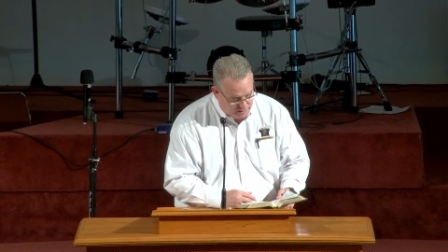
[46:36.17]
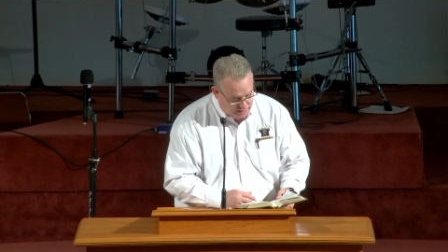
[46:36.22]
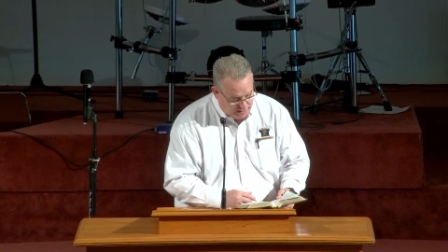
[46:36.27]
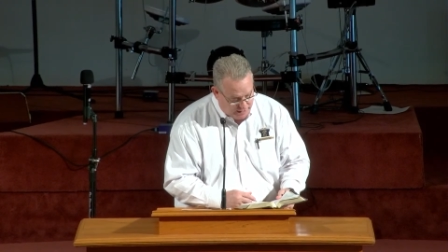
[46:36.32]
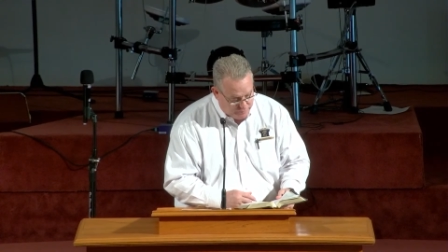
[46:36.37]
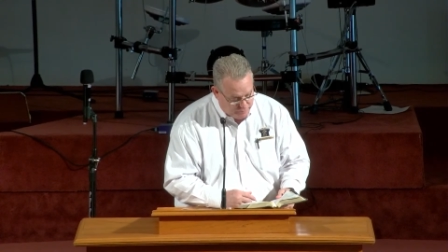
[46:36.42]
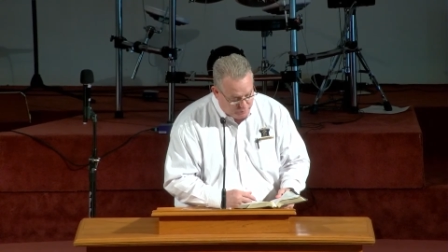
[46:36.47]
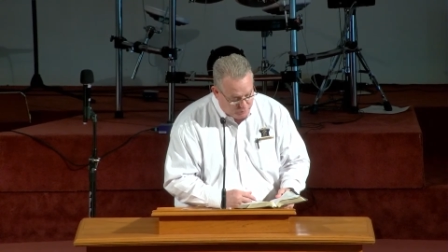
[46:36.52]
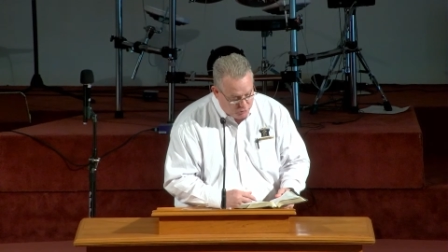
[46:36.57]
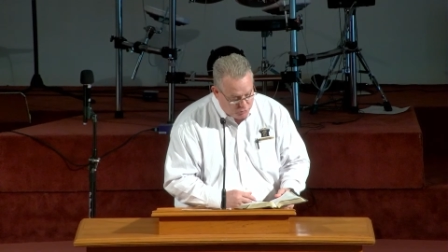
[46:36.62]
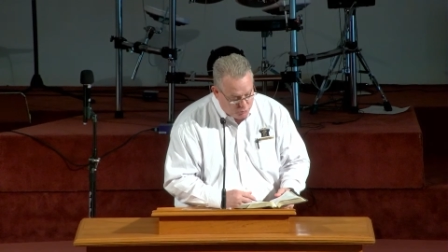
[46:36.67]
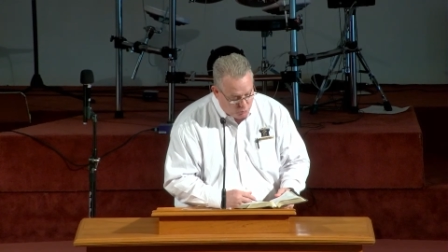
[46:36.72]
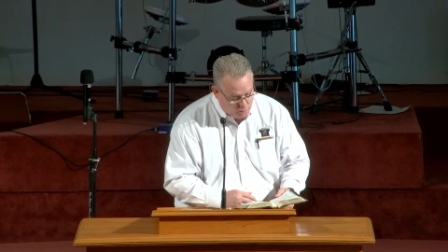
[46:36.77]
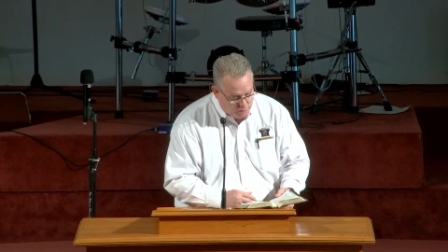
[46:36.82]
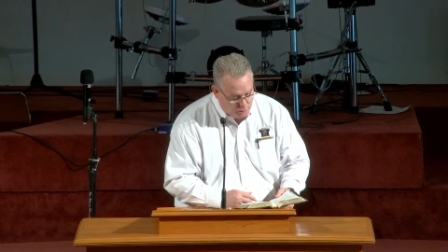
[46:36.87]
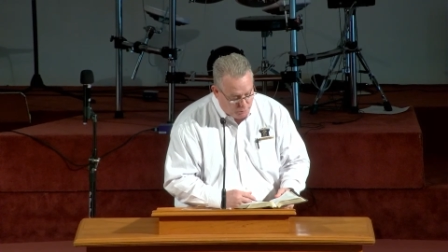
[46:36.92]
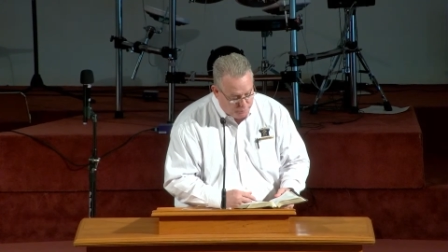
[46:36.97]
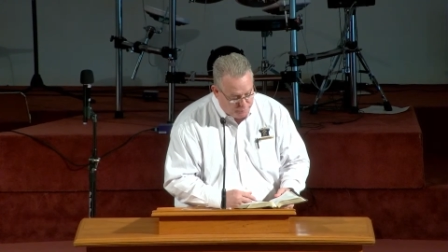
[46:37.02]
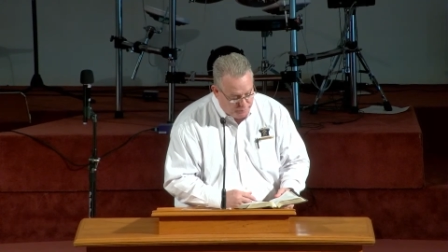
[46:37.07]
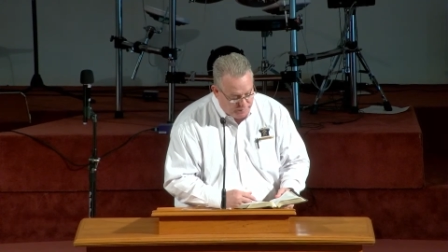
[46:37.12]
And verse
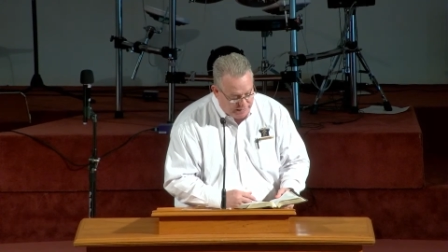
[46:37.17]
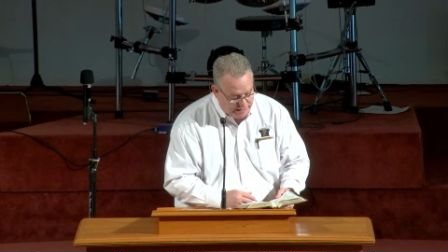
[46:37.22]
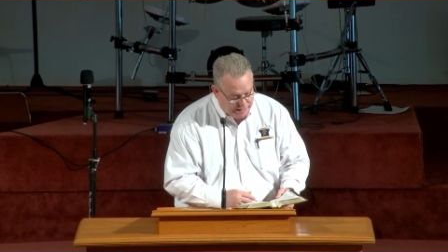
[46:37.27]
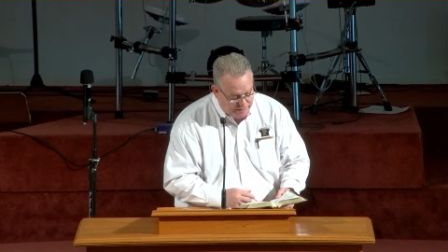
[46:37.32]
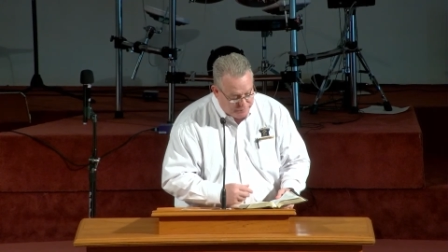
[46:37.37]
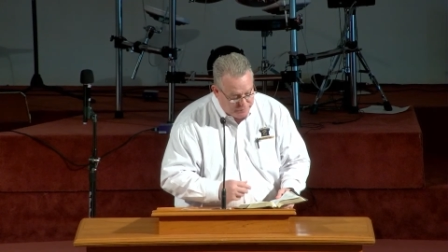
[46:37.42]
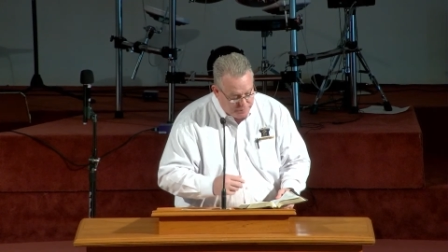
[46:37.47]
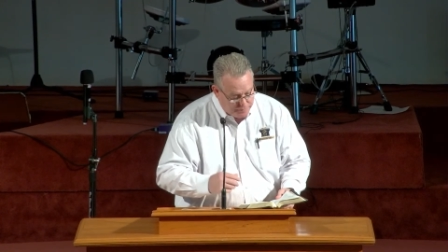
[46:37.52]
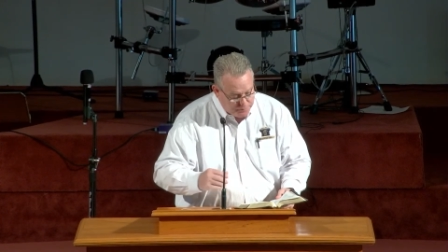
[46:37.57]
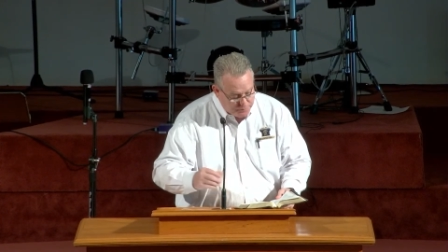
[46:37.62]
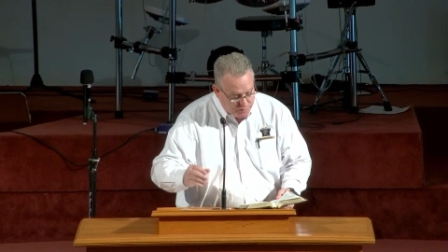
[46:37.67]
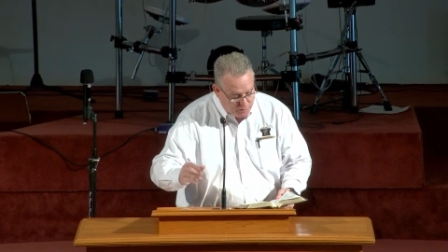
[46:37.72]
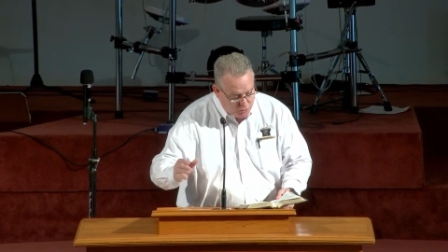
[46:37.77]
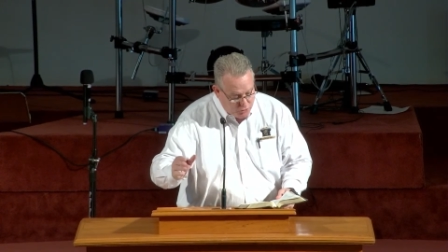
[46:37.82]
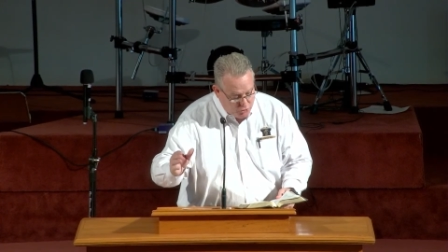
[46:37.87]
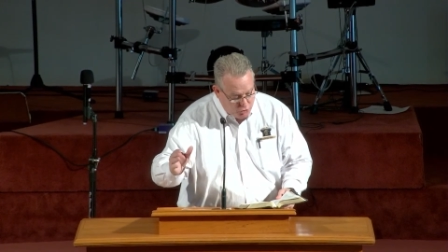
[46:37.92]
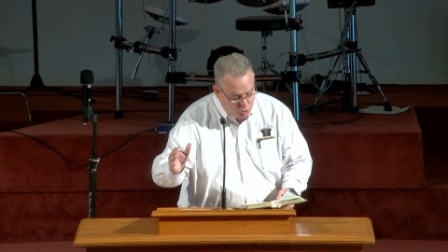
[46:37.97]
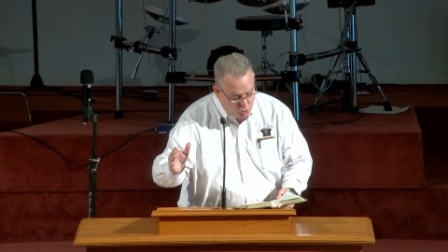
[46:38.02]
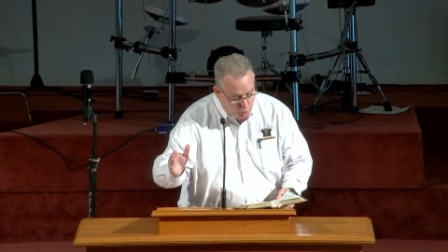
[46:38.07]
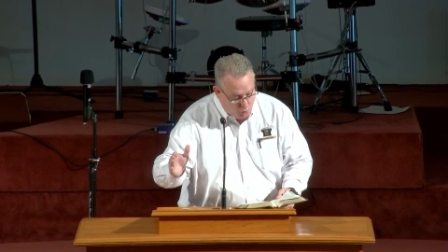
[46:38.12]
105
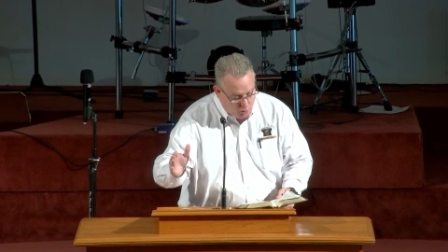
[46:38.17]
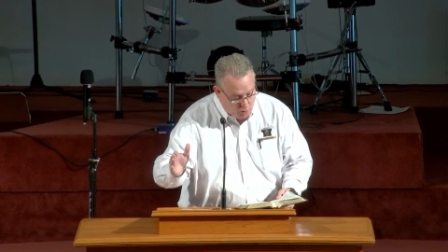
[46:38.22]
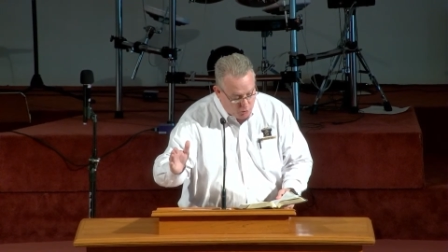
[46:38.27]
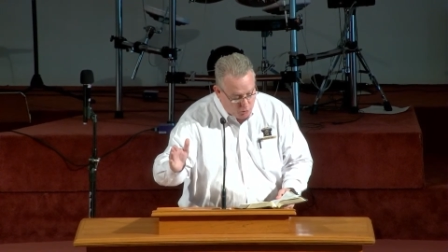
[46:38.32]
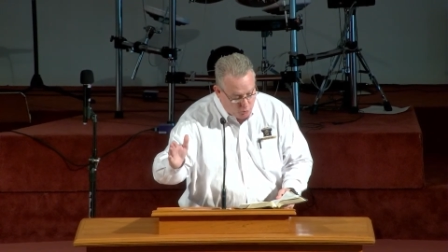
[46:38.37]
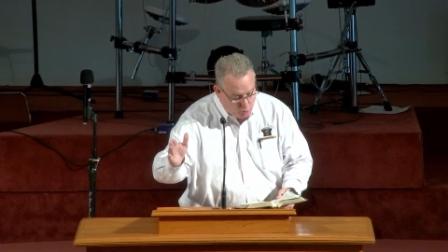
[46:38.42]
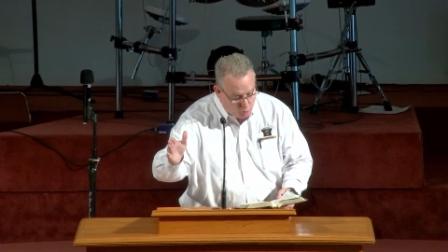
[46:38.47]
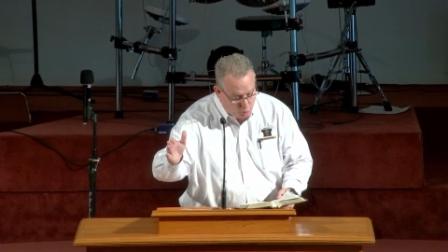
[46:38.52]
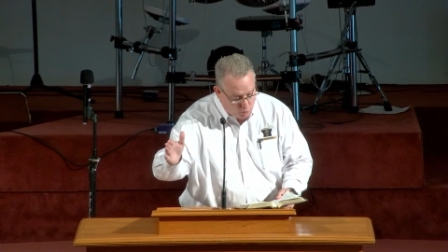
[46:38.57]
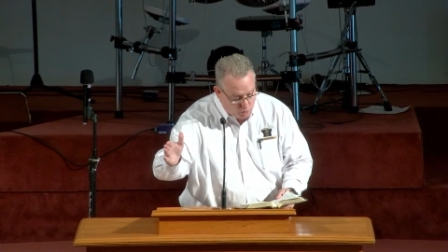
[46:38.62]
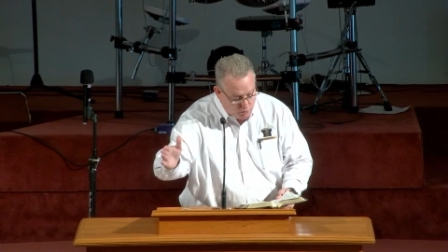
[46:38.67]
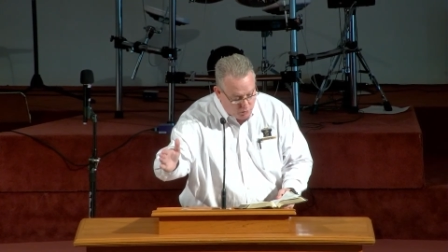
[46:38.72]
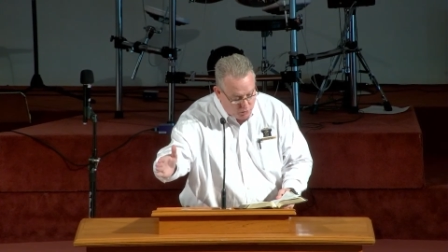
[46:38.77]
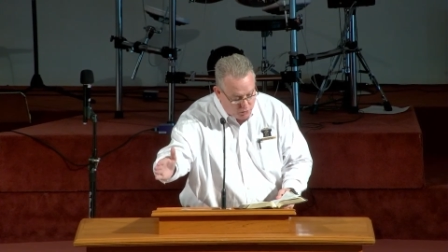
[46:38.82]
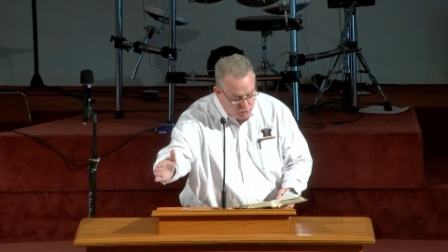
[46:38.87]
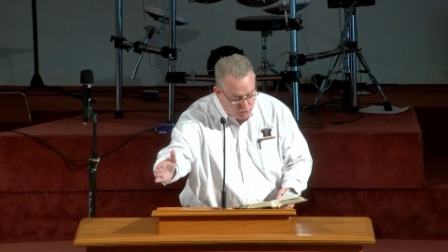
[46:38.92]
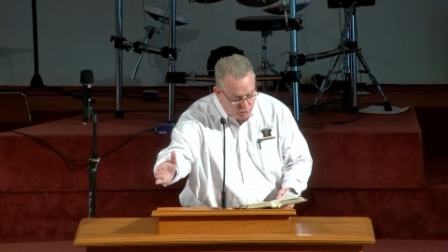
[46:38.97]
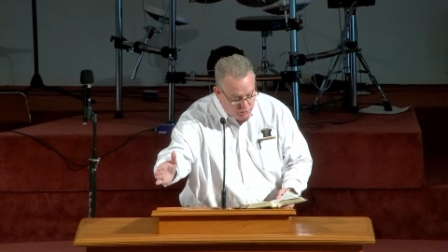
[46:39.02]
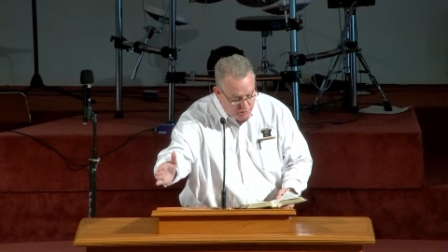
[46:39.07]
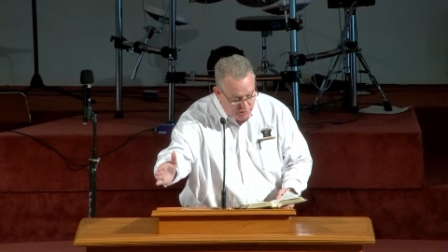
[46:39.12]
Your
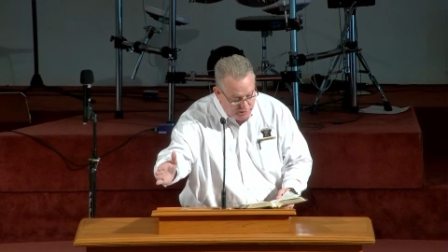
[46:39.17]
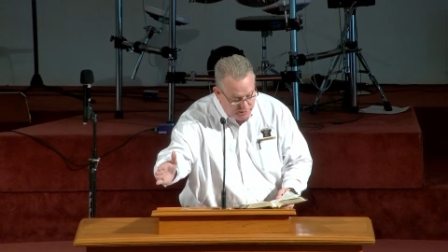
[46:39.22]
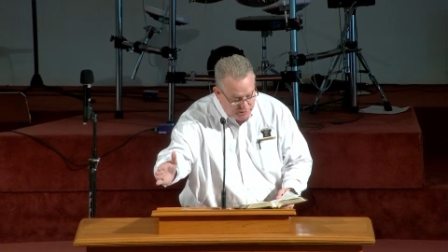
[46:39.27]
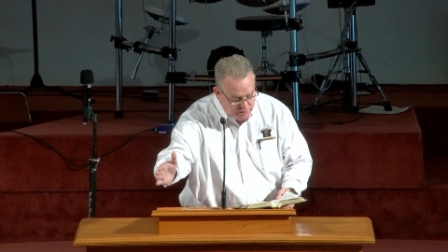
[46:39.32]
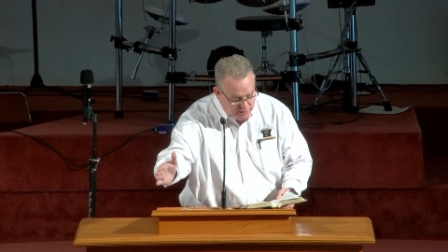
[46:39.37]
word